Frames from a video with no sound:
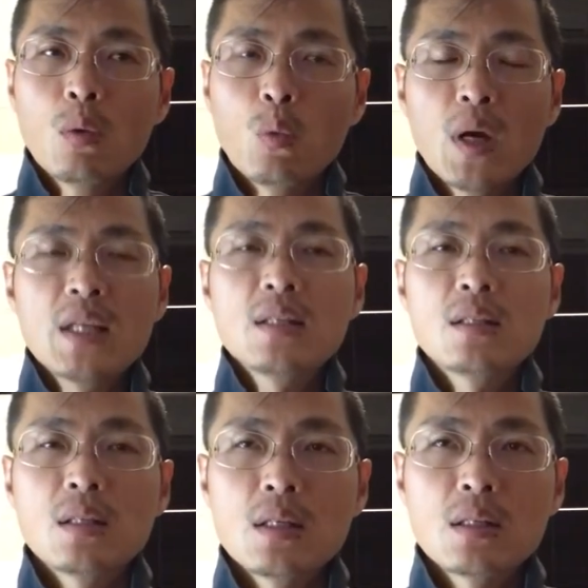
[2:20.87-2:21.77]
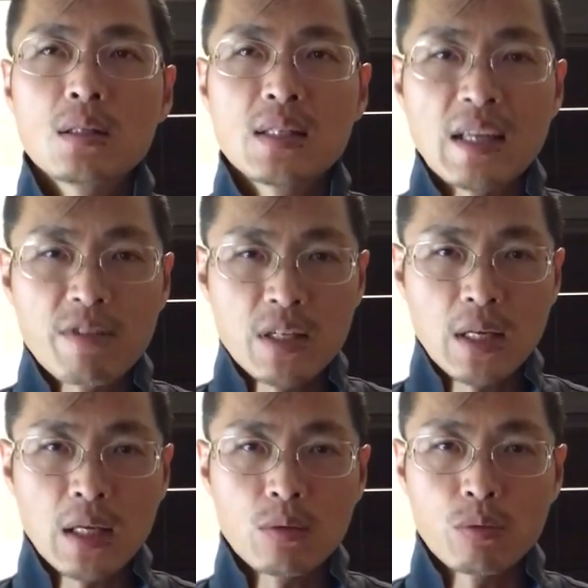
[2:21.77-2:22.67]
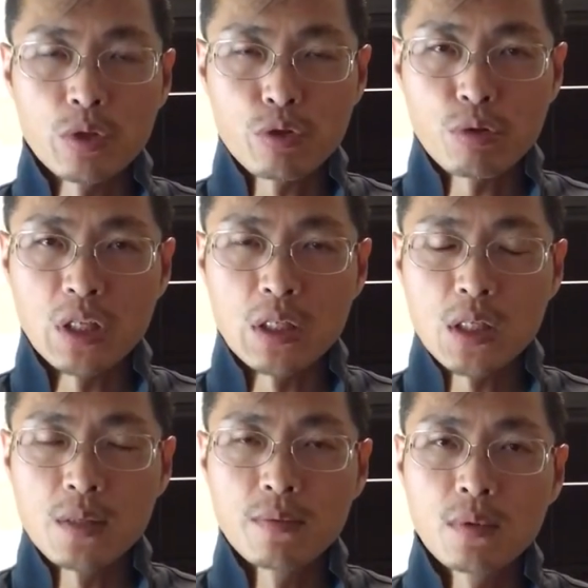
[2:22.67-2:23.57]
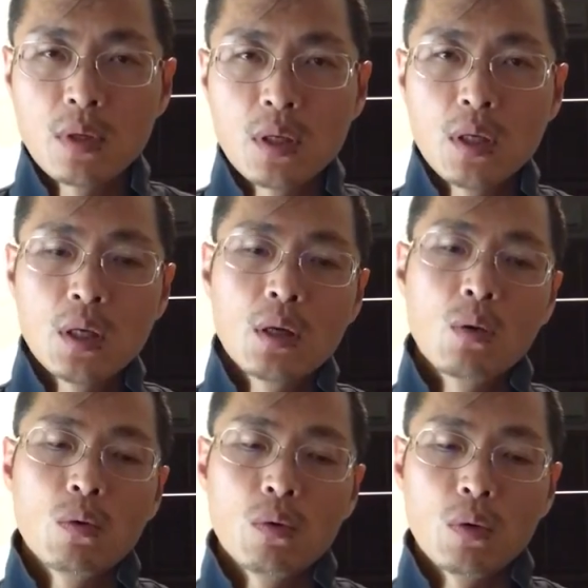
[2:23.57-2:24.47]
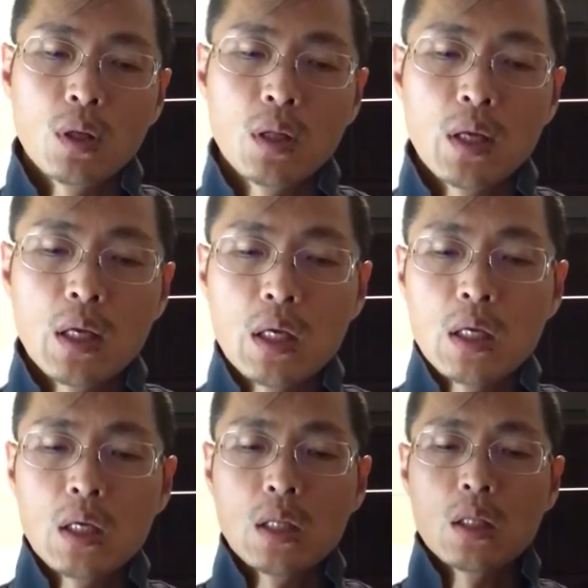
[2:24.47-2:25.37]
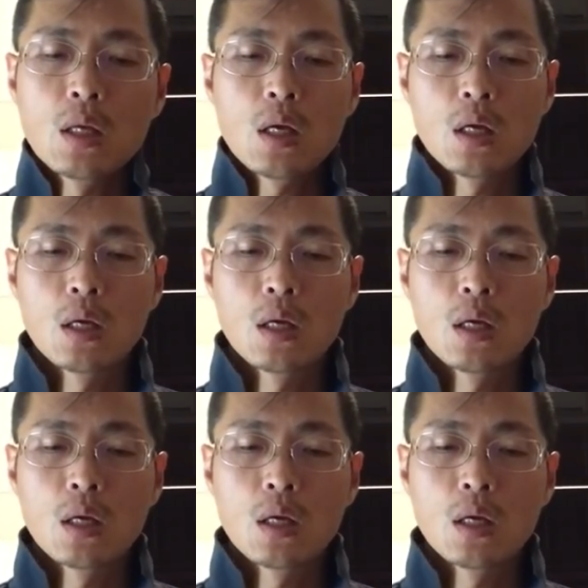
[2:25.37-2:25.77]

What is this 7-day retreat? Well, in